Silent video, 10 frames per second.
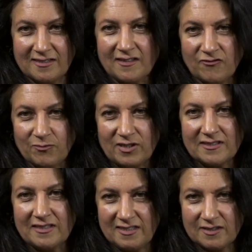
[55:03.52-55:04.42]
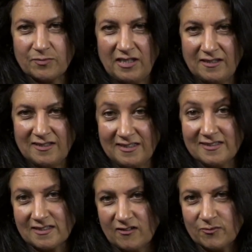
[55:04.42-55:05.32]
government. It
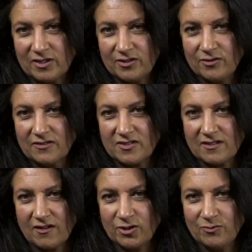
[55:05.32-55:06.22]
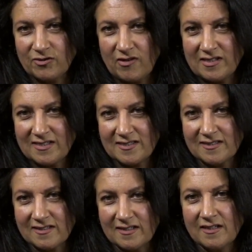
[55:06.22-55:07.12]
is government who gives us our human rights,
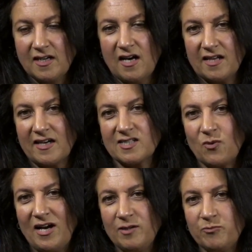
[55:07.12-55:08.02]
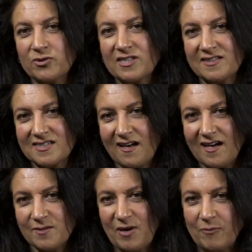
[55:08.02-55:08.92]
isn't it? And that's why I put in the
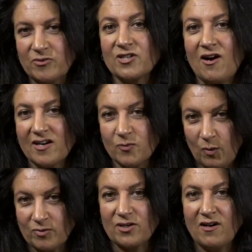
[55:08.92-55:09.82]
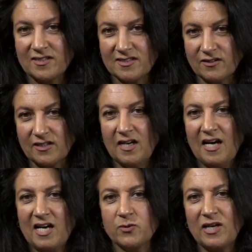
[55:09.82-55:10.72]
slide about Bhutan and what Bhutan is doing.
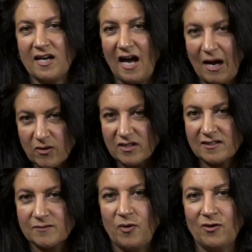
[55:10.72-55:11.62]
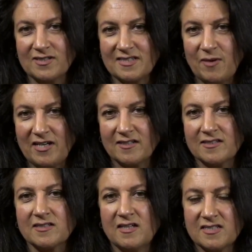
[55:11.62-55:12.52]
How do we get our
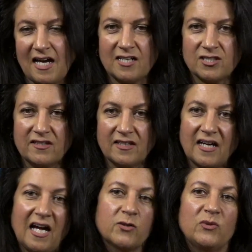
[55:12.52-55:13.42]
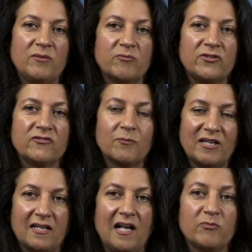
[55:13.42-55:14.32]
policymakers to actually think, how do we improve the
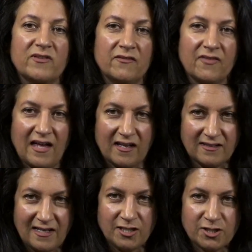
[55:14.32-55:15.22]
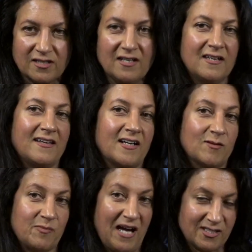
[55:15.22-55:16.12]
mental health of their nation? And that
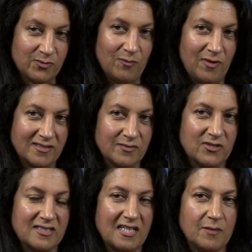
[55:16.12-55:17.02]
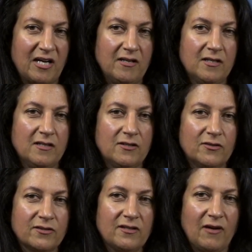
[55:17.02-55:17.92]
comes back to what Martin was saying about,
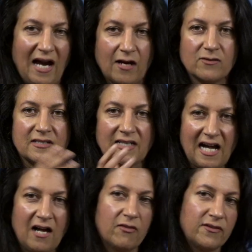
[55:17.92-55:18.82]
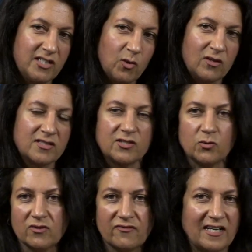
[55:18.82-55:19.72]
you know, housing, health, inequality,
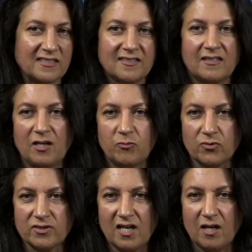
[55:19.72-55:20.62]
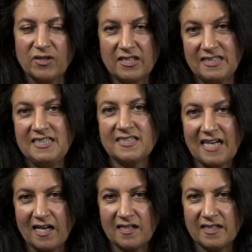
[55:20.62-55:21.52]
all the factors that I brought up need
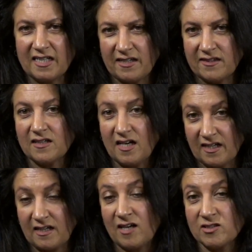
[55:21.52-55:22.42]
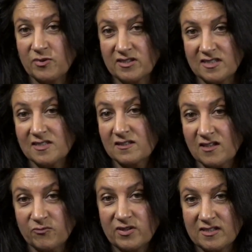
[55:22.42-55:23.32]
tackling. And I think accountability to the
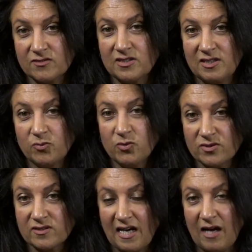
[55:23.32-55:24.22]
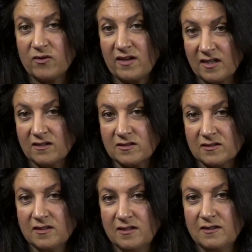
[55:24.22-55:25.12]
government is really important. How are they going
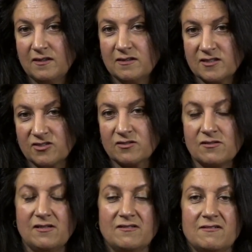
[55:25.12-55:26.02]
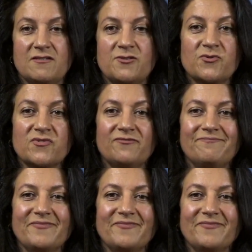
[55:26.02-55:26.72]
to sort of